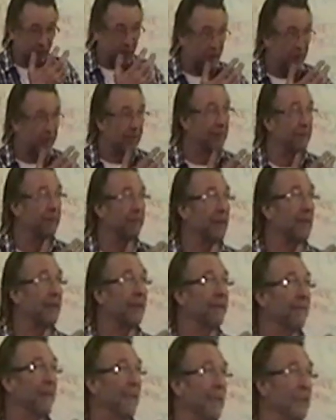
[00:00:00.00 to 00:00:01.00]
doing some
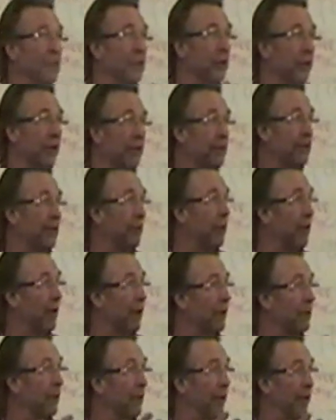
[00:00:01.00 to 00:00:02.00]
very fine joinery
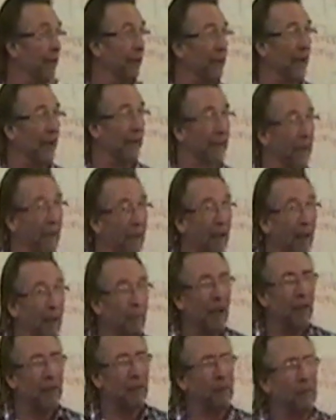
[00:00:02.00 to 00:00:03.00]
work.
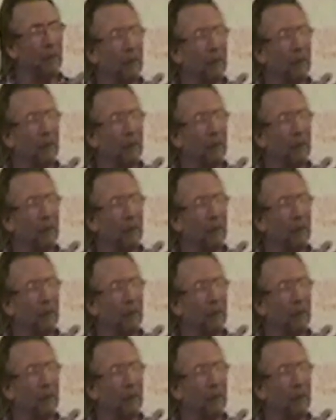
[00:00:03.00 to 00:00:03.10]
But